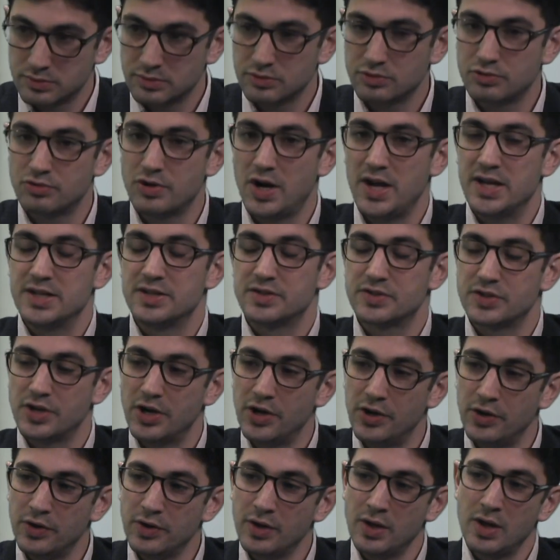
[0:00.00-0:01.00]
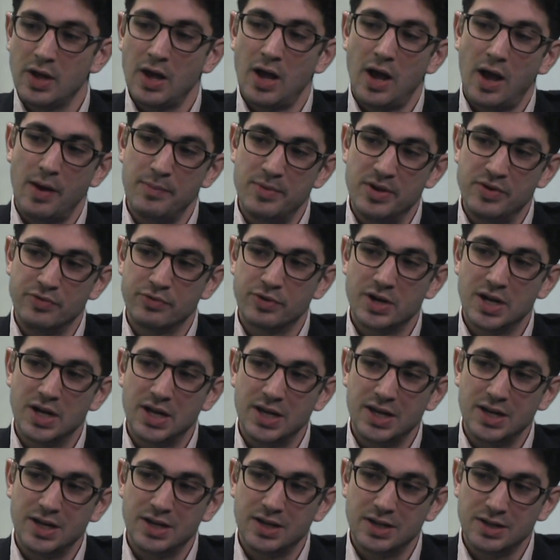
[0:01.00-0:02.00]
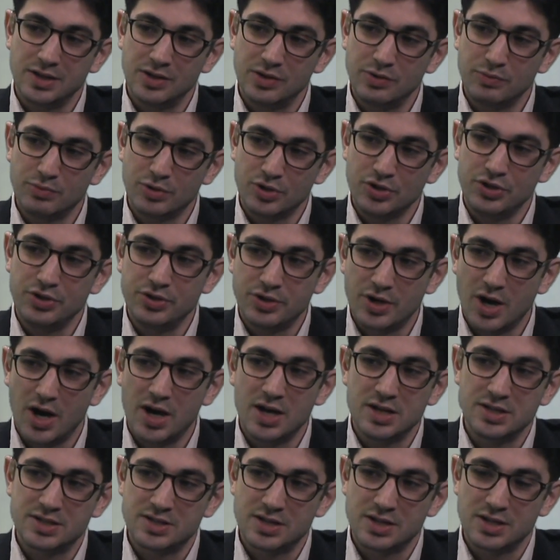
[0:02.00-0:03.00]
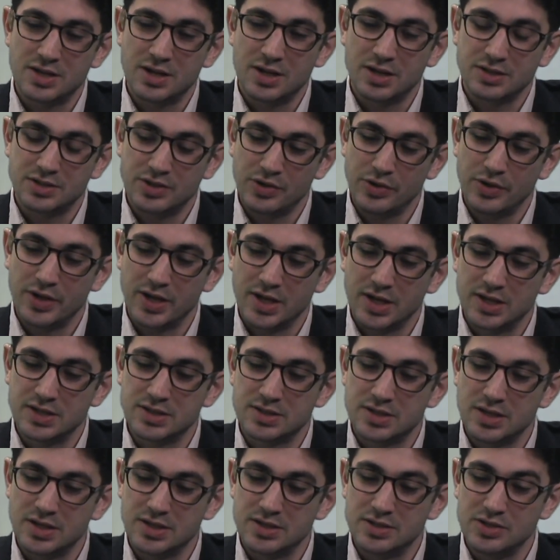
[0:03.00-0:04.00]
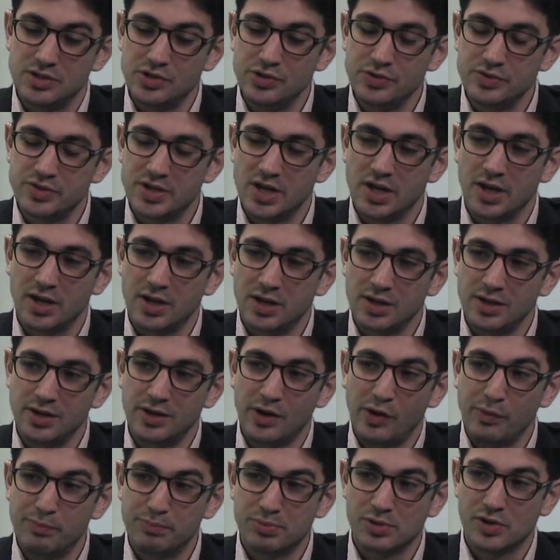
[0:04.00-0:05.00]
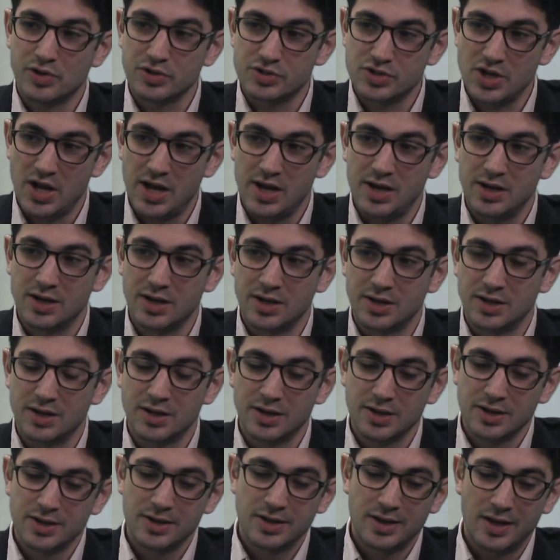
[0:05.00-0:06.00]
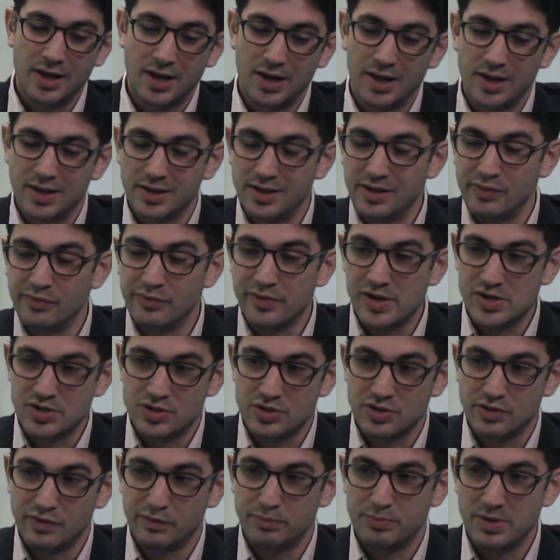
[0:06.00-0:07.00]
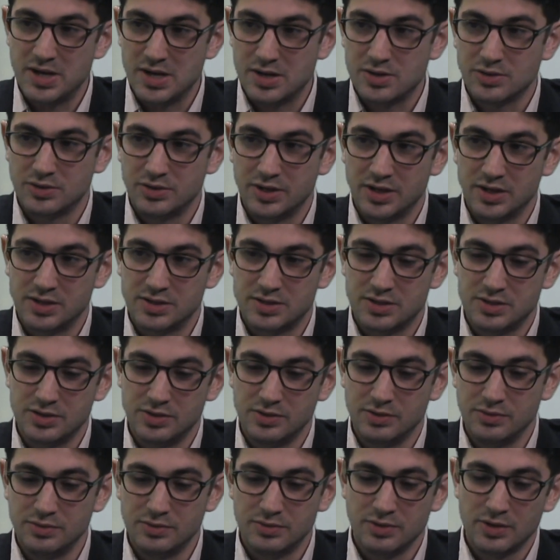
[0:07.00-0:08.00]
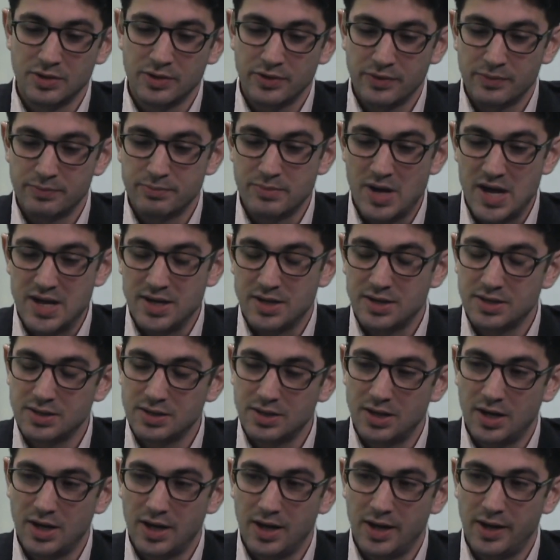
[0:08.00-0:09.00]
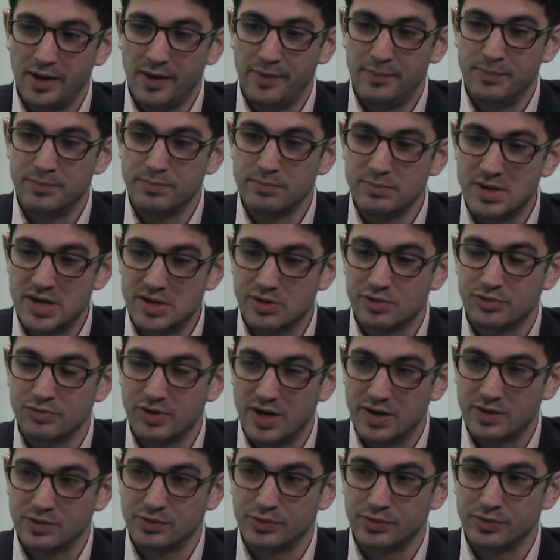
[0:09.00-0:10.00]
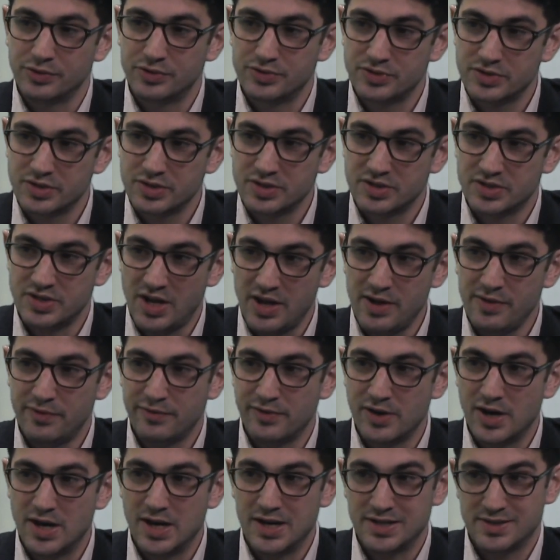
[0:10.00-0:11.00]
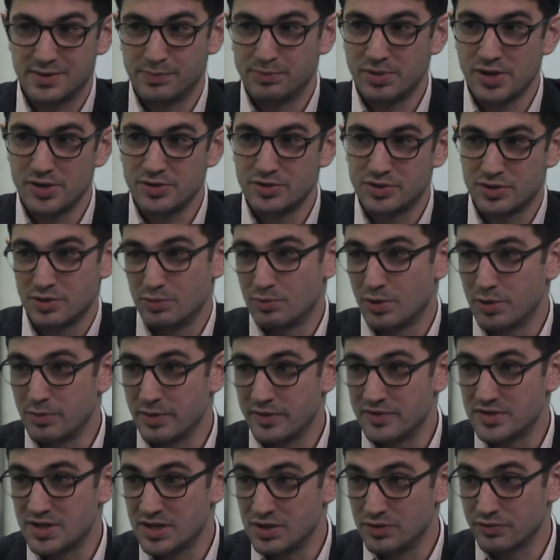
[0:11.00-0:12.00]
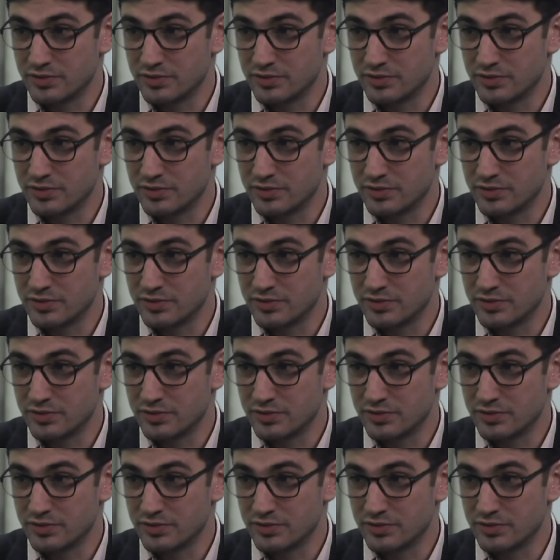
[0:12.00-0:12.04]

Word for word: Great. So, I mean, really, uh, what you guys are doing is, is using, you know, blockchain and uh, the invention of Bitcoin to make um, medical records safer, as opposed to what we've seen